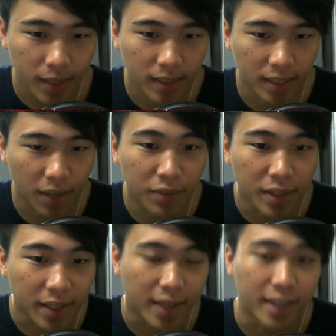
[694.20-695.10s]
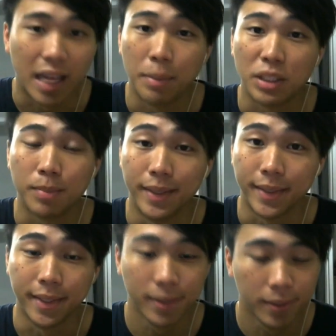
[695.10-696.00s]
17k damage per
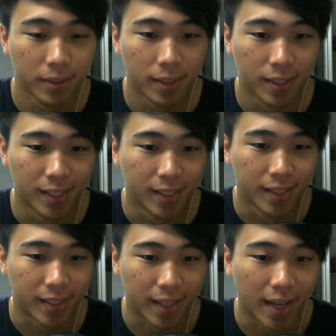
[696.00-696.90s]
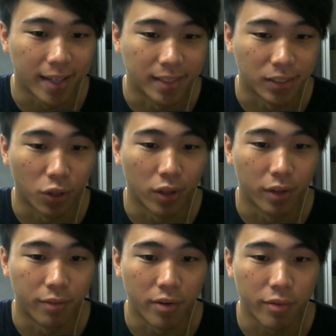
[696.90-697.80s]
turn. That is not
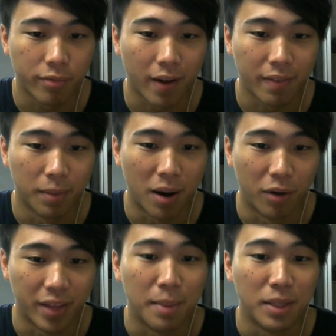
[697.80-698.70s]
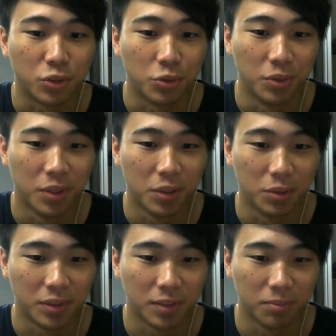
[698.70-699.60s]
a very fun amount of damage to
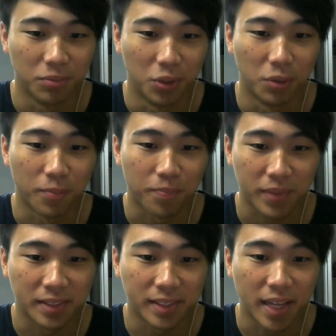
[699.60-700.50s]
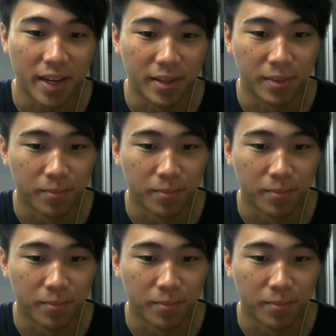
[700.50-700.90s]
you know, stay in.